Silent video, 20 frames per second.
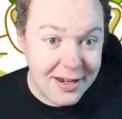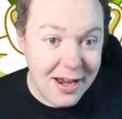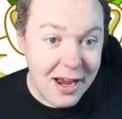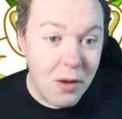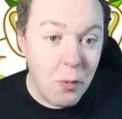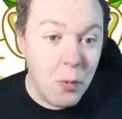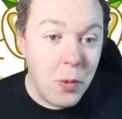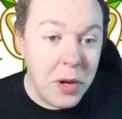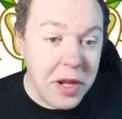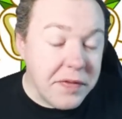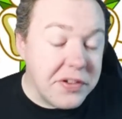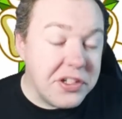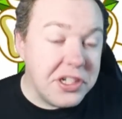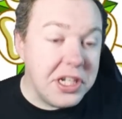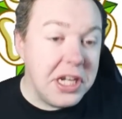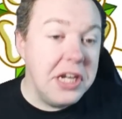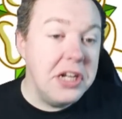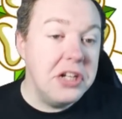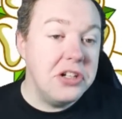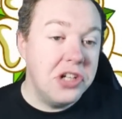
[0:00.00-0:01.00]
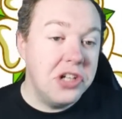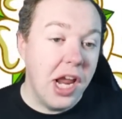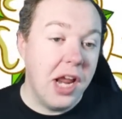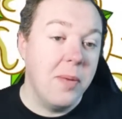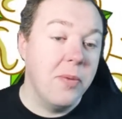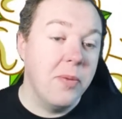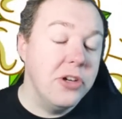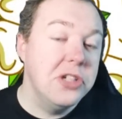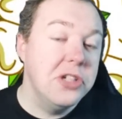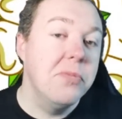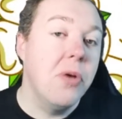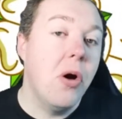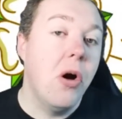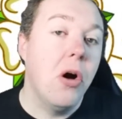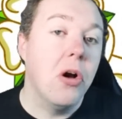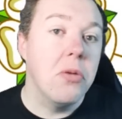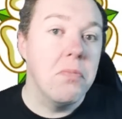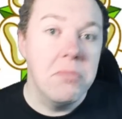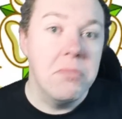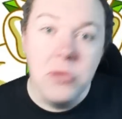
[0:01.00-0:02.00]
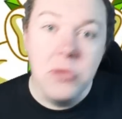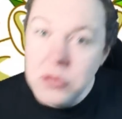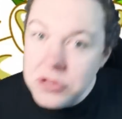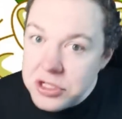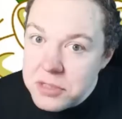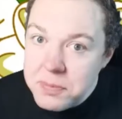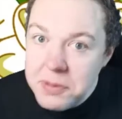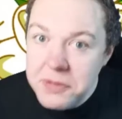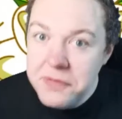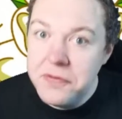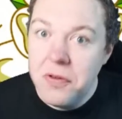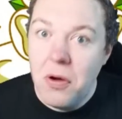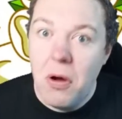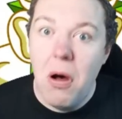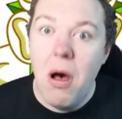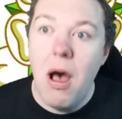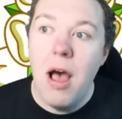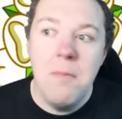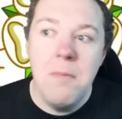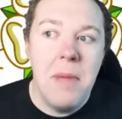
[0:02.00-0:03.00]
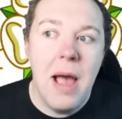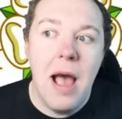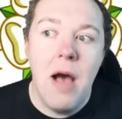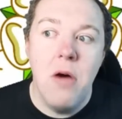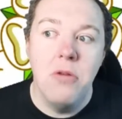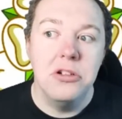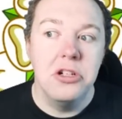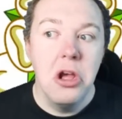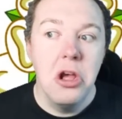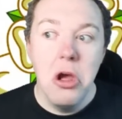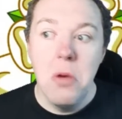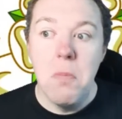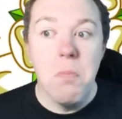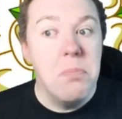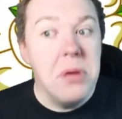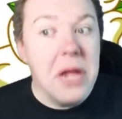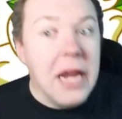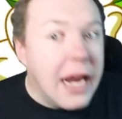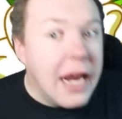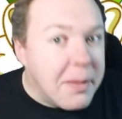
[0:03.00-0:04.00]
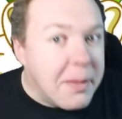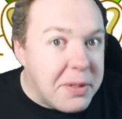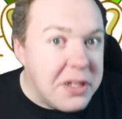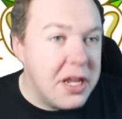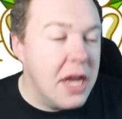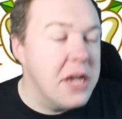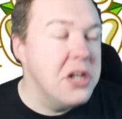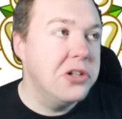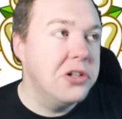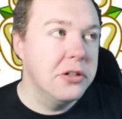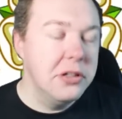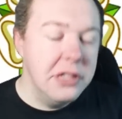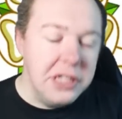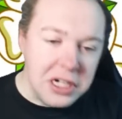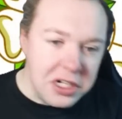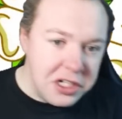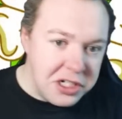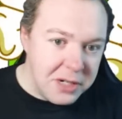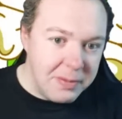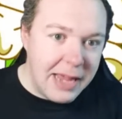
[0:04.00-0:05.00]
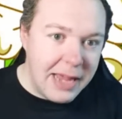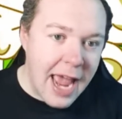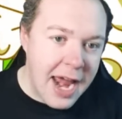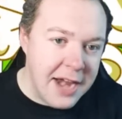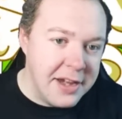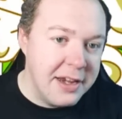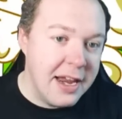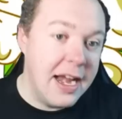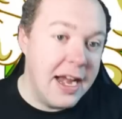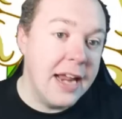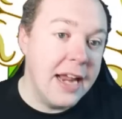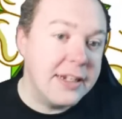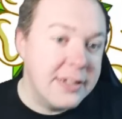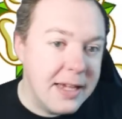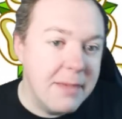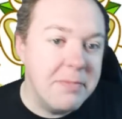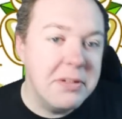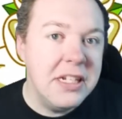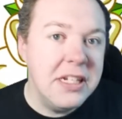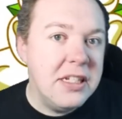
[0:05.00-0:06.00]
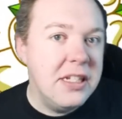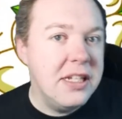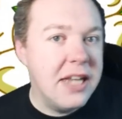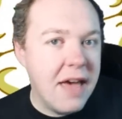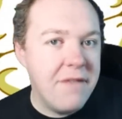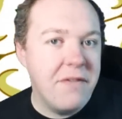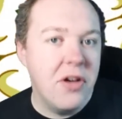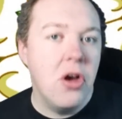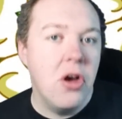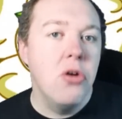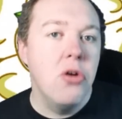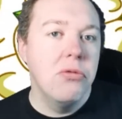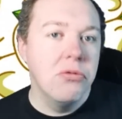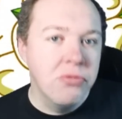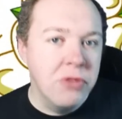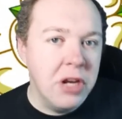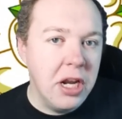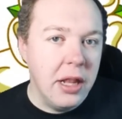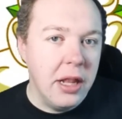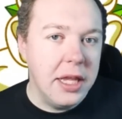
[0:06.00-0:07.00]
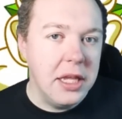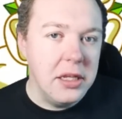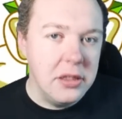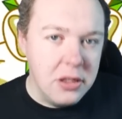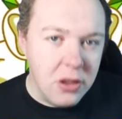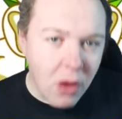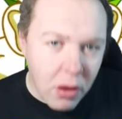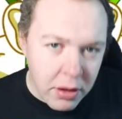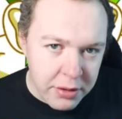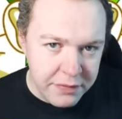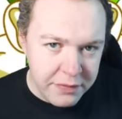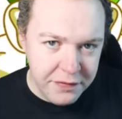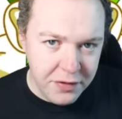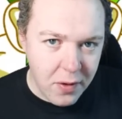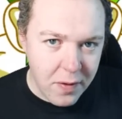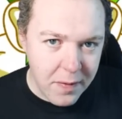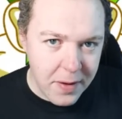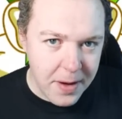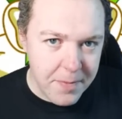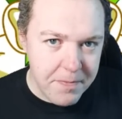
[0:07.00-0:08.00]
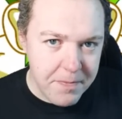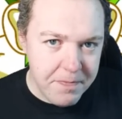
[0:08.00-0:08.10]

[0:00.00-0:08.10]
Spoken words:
We've seen Jacob Rees-Mogg mooted before about being a potential leadership candidate, except he's never really gone for it.